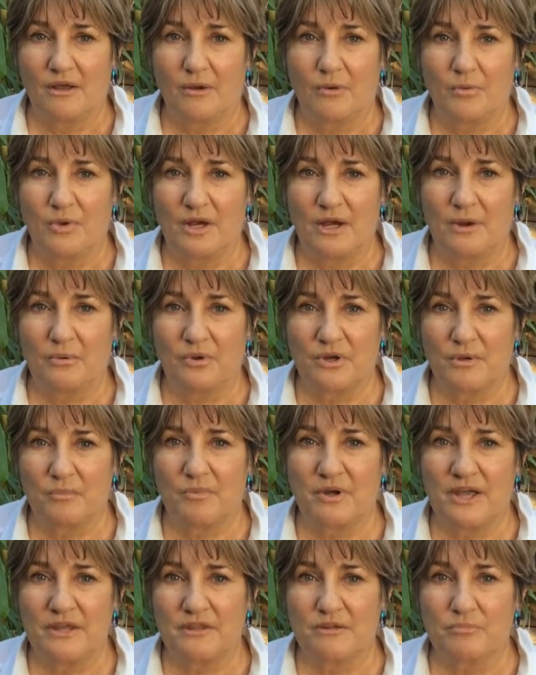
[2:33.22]
we don't want to
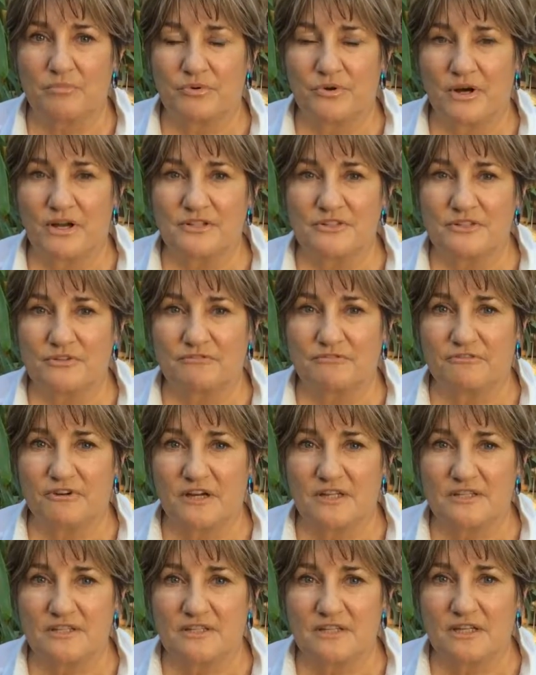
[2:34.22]
pay the price of
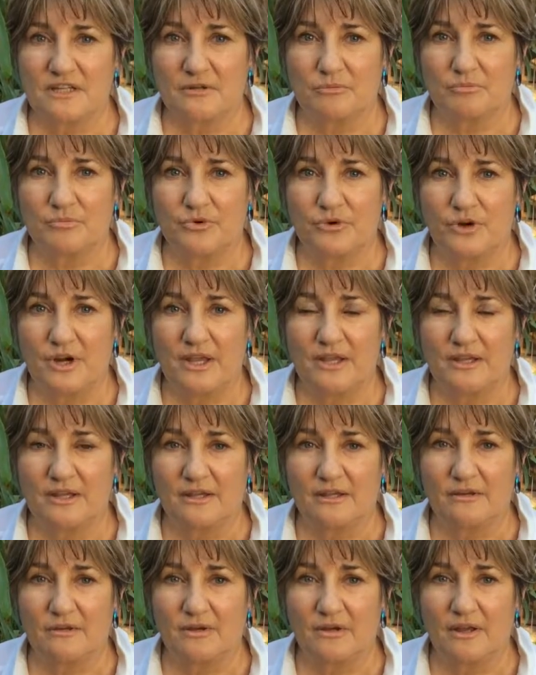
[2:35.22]
fasting and praying
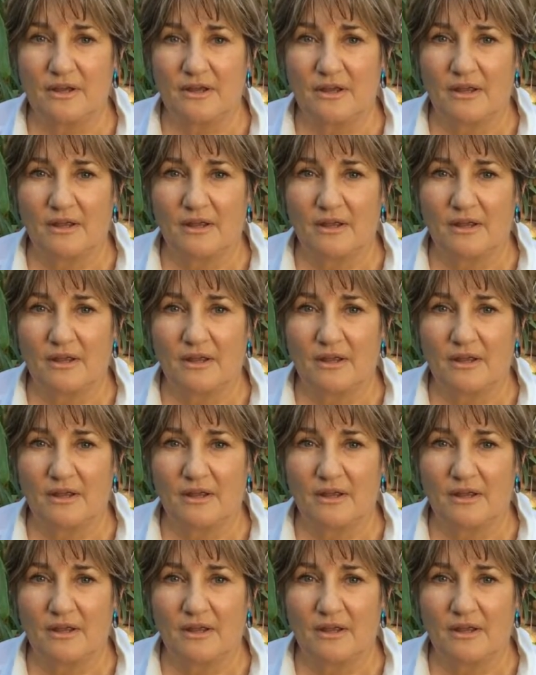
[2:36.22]
and